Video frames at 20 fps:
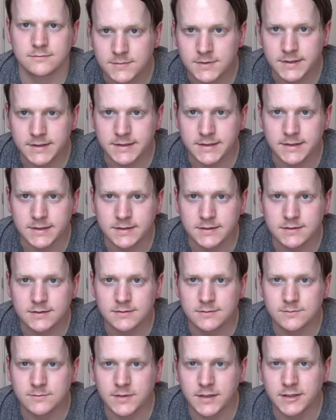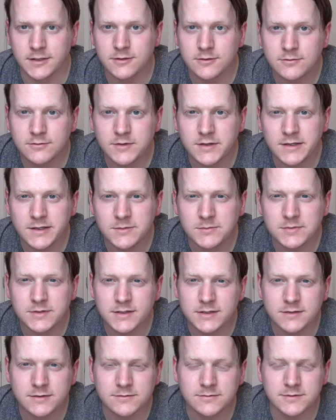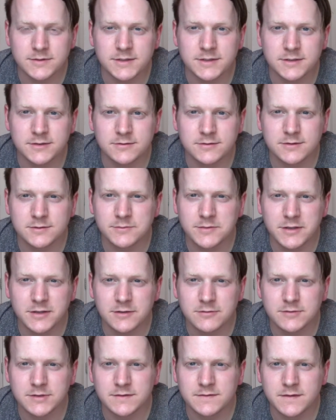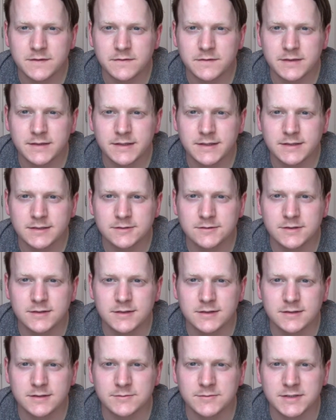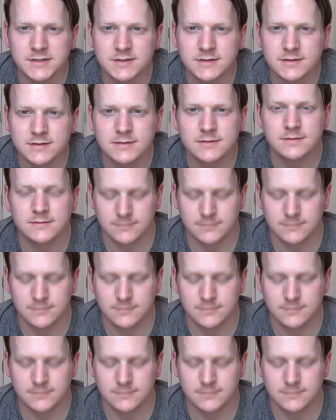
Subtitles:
I guess a microwave, but I don't really use a microwave every day, so it doesn't make sense.